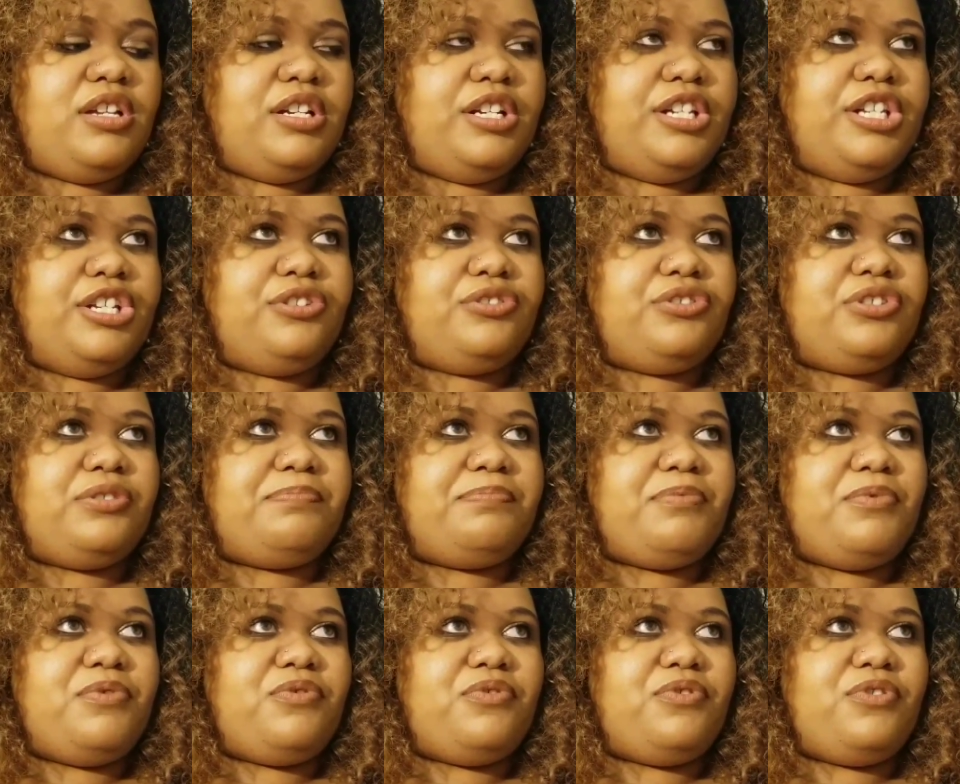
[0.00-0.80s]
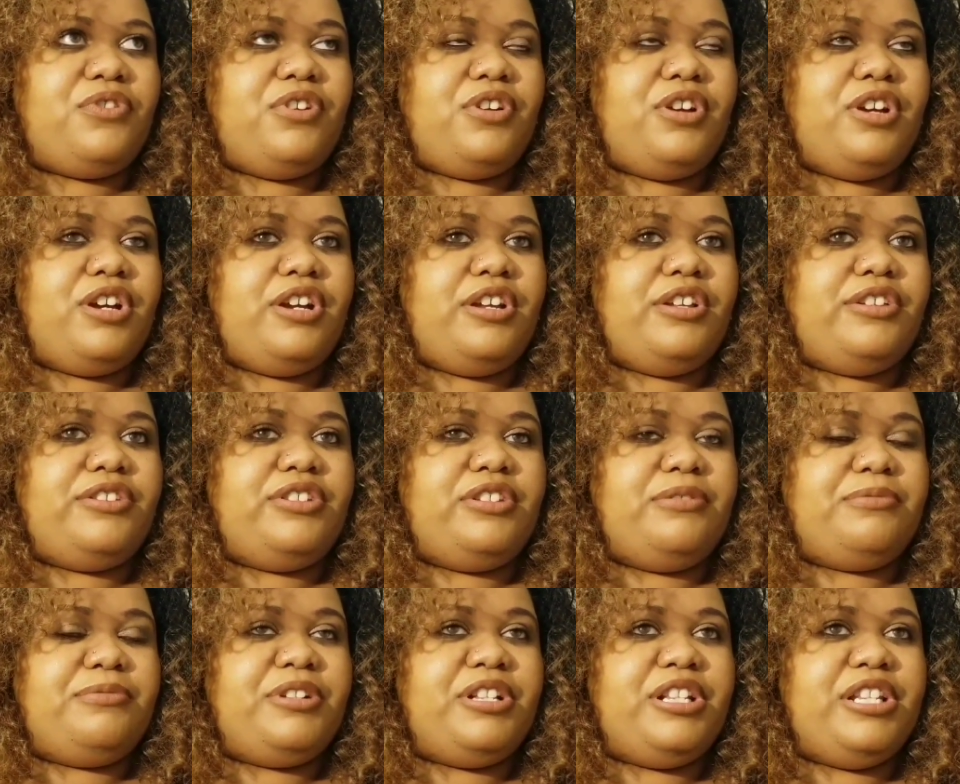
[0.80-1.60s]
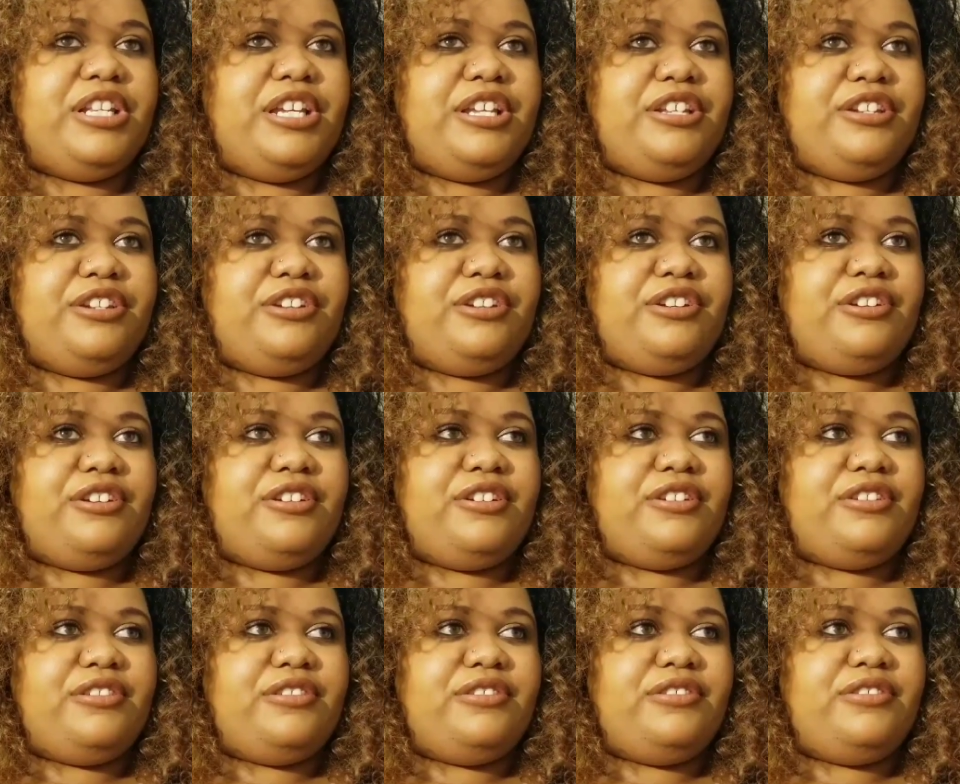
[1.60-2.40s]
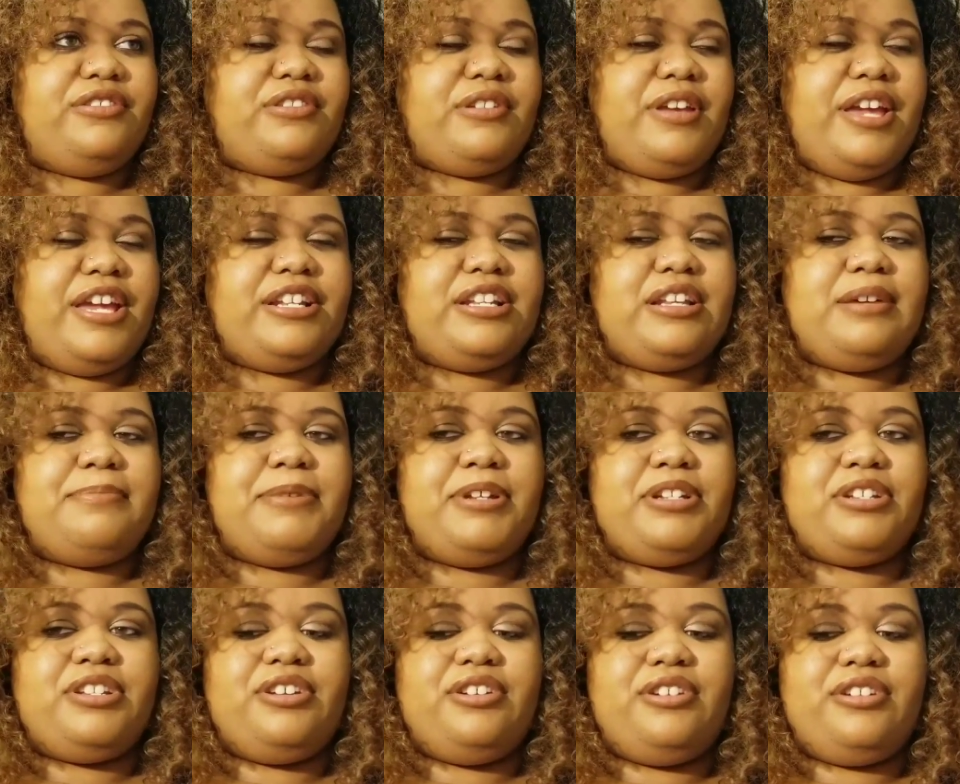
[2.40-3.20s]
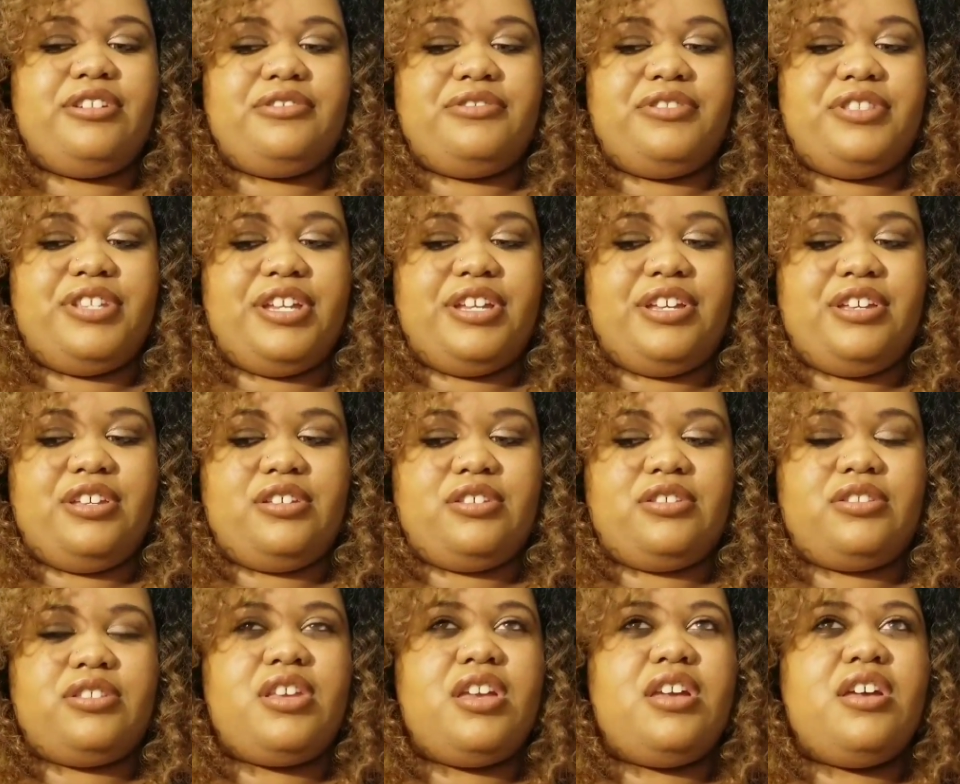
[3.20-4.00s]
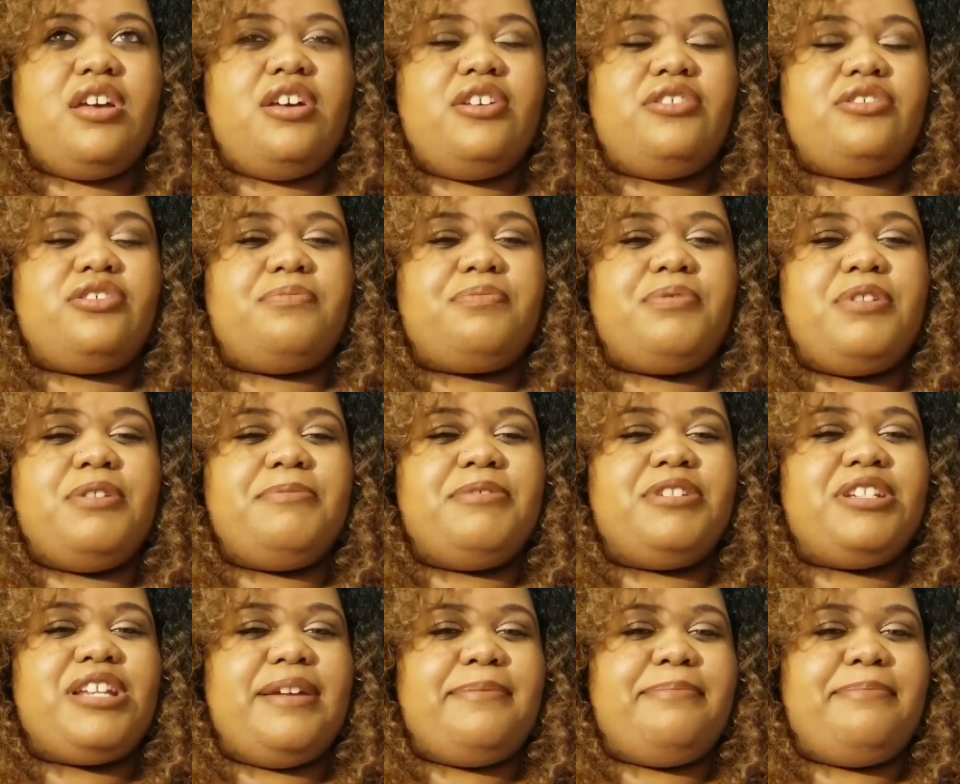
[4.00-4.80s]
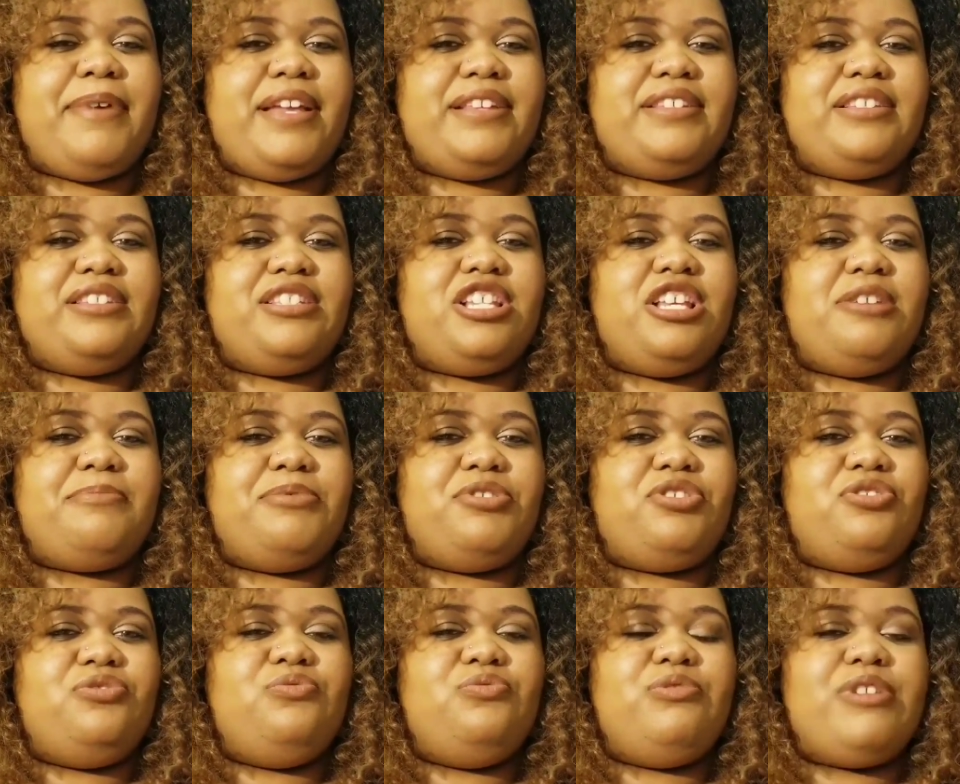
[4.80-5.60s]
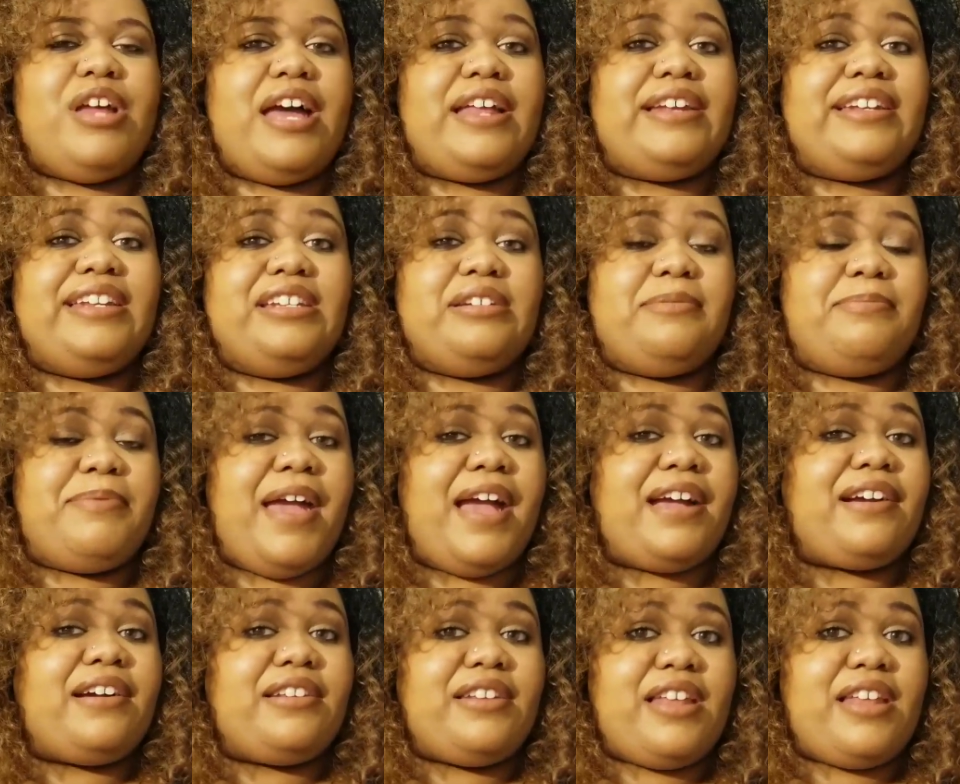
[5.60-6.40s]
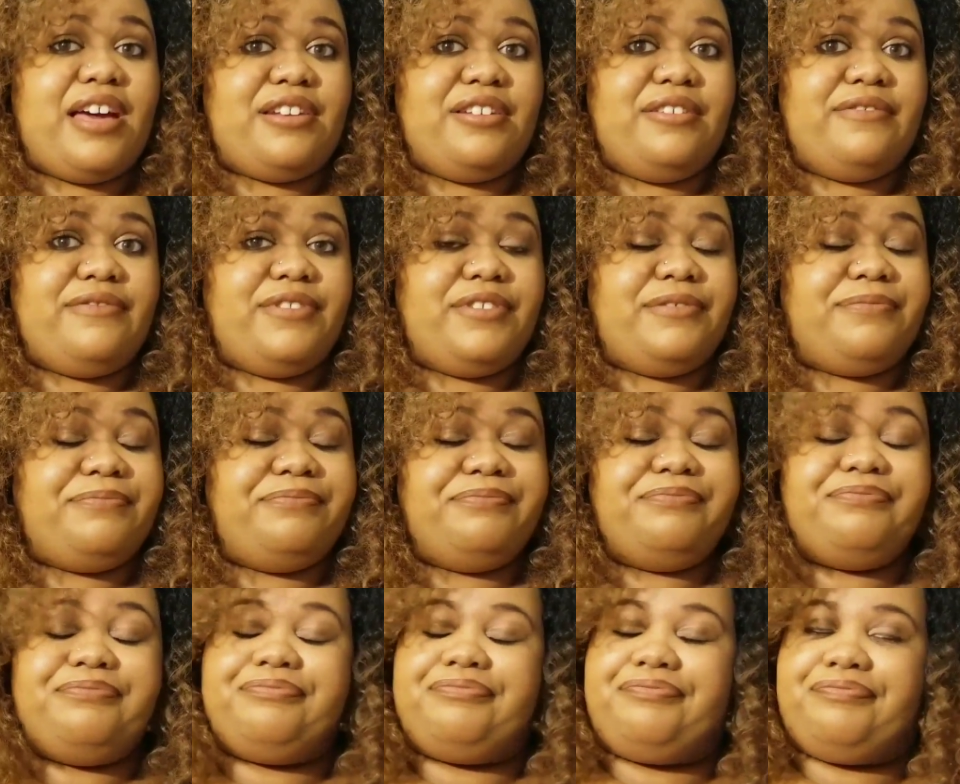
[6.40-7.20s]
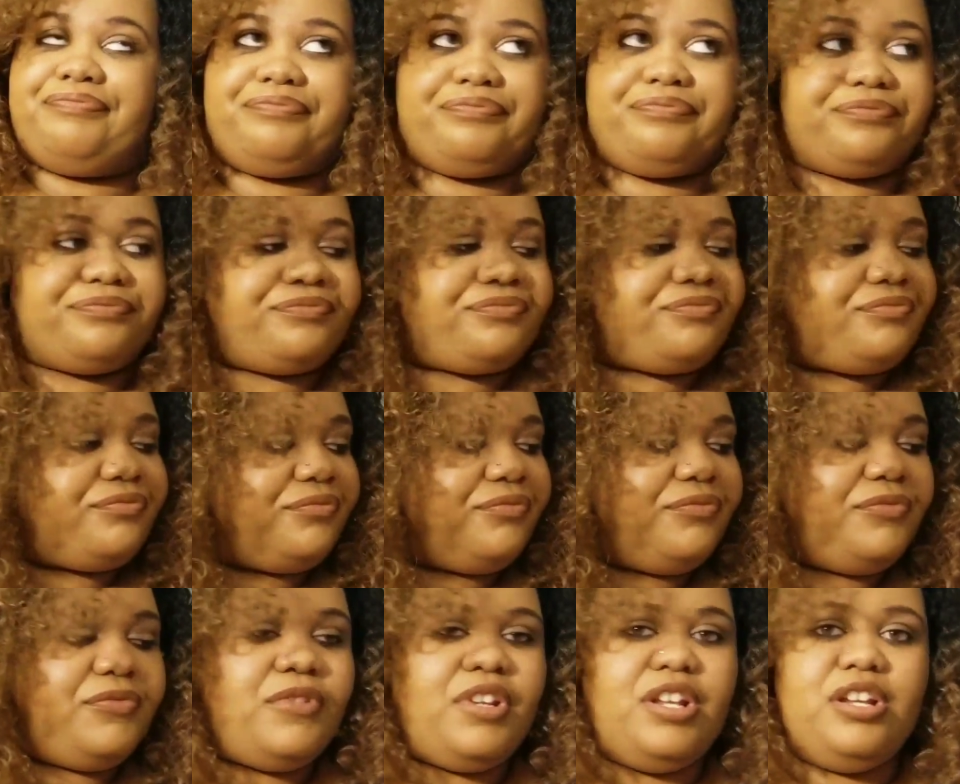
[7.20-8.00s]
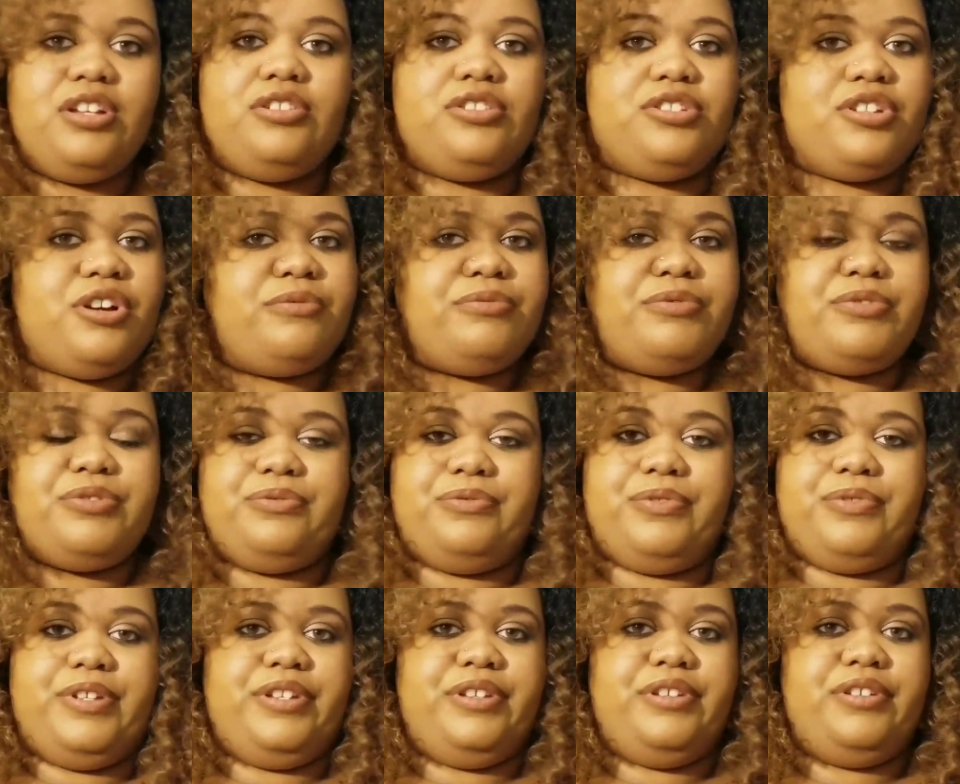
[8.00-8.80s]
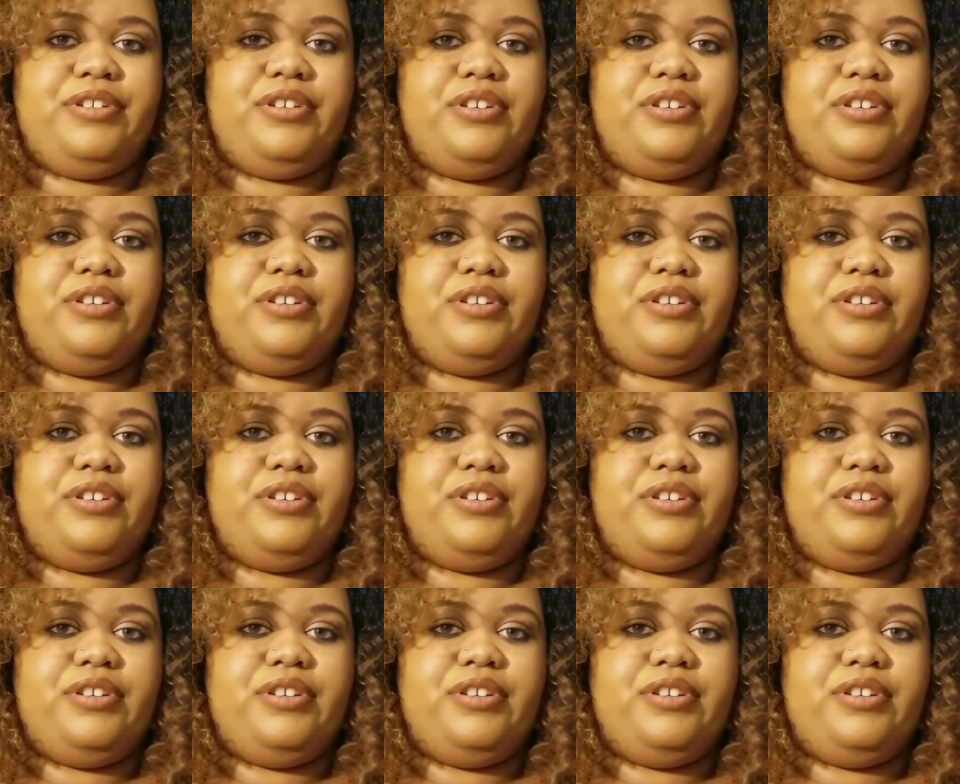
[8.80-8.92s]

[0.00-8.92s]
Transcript: Neosporin, some cleaners, some antibacterial things. So pretty much like basic stuff, but you do not need to pack a lot of it. Don't do it.